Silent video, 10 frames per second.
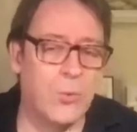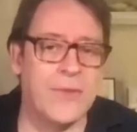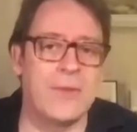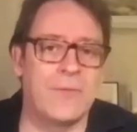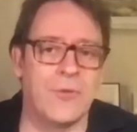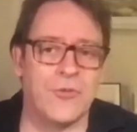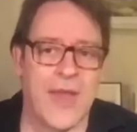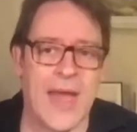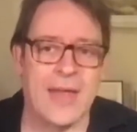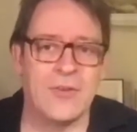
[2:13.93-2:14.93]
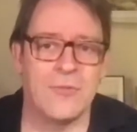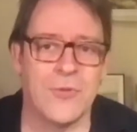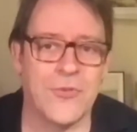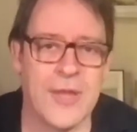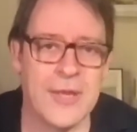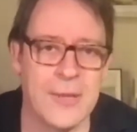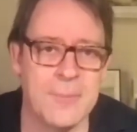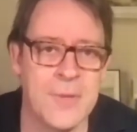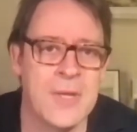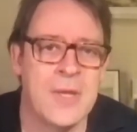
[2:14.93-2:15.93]
within the stand of the
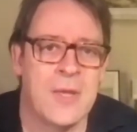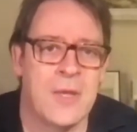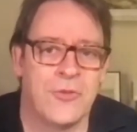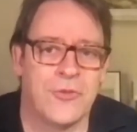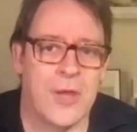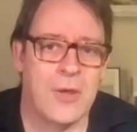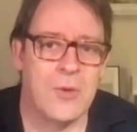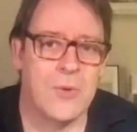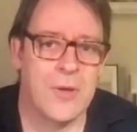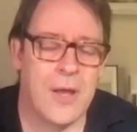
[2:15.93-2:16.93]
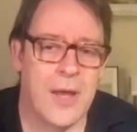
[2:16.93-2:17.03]
stadium. So